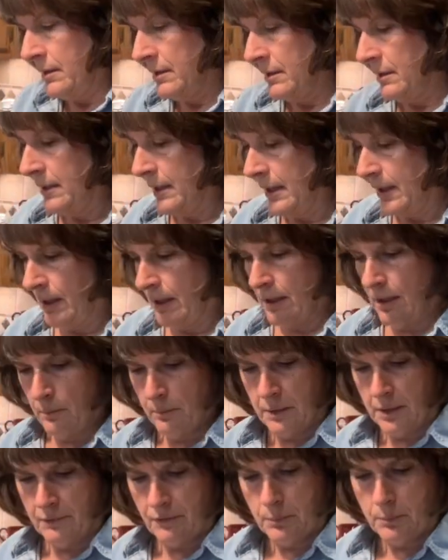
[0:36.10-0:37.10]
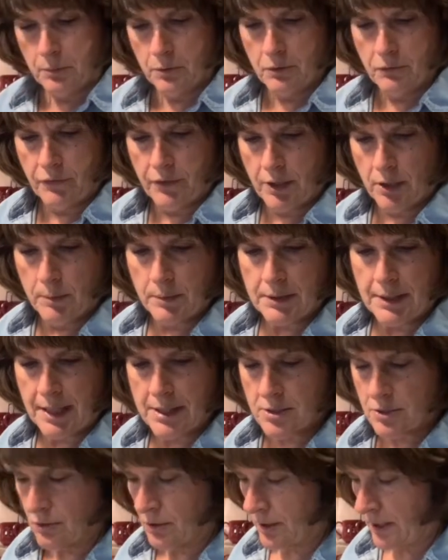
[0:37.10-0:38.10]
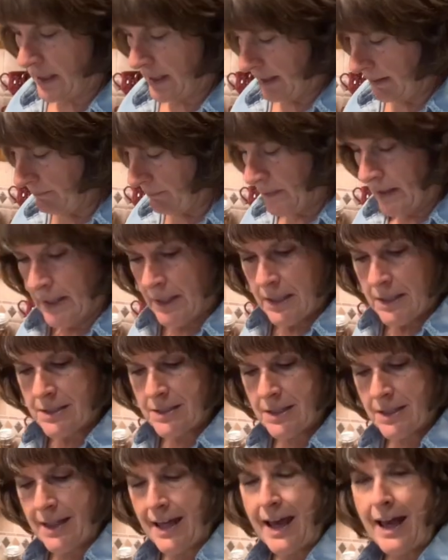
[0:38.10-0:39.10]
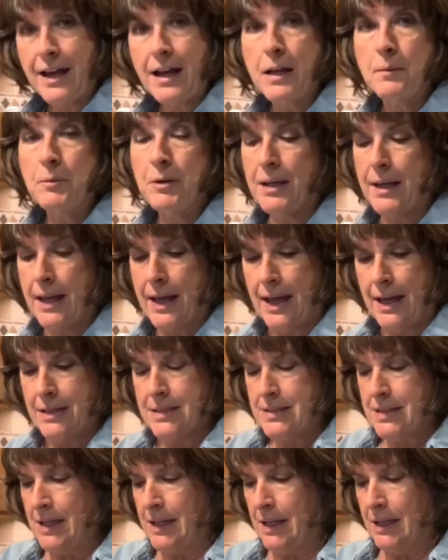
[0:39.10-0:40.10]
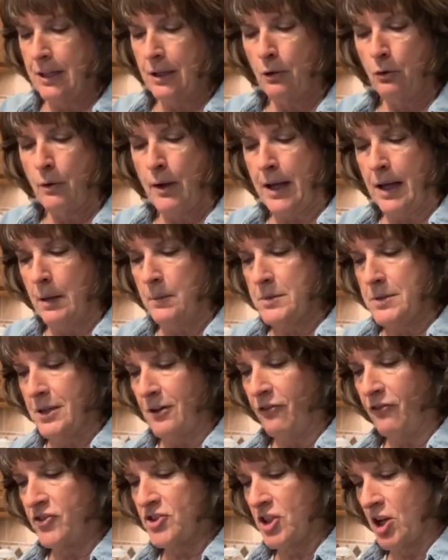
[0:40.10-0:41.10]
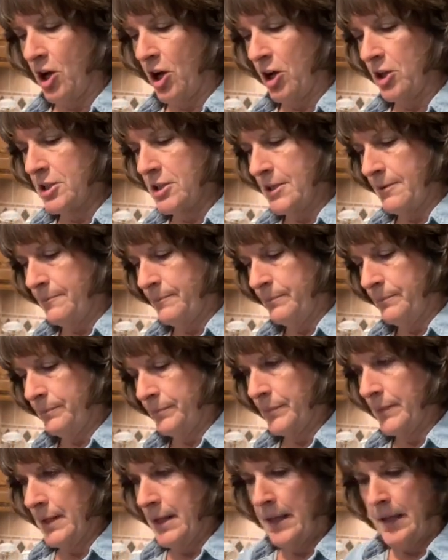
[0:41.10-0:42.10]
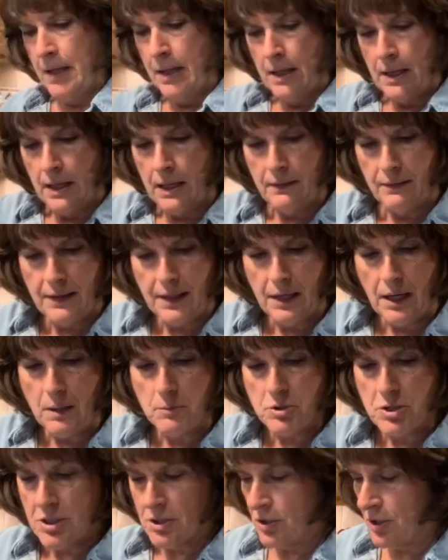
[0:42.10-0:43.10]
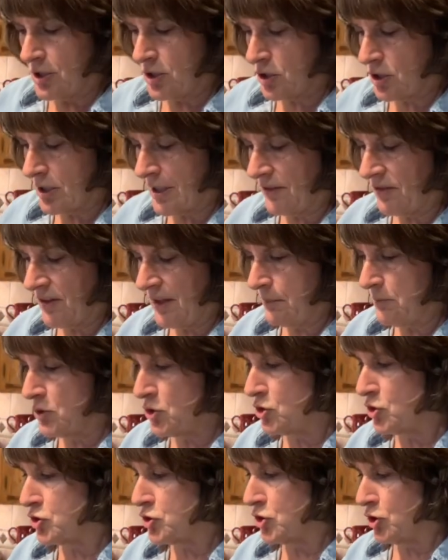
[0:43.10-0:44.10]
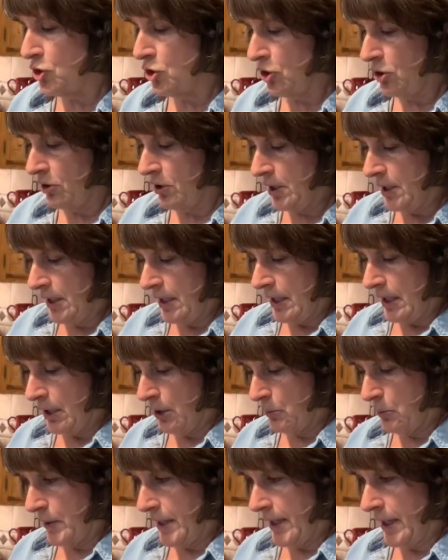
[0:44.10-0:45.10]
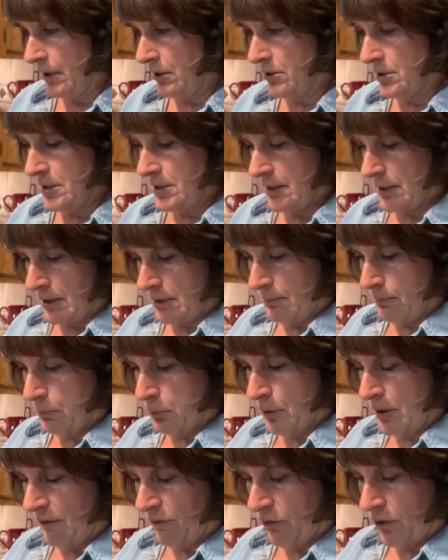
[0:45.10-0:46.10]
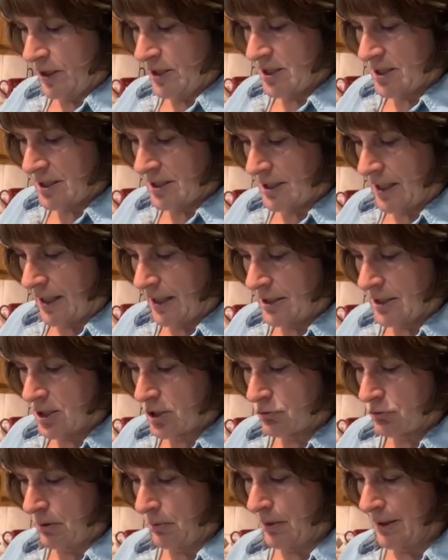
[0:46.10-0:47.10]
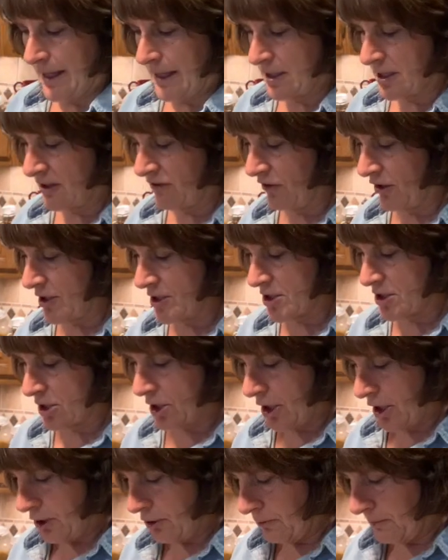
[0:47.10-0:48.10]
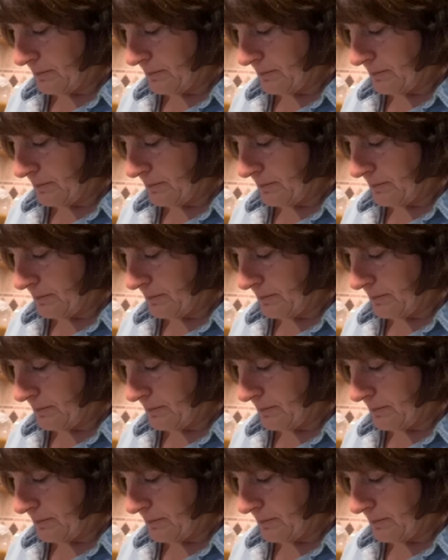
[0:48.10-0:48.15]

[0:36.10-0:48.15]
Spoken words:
Had a little bit of a poof there, but that's okay. To that, I'm gonna add 10 grams of salt. And then I'm just gonna let them stir around briefly, just kind of distribute that, just very slow.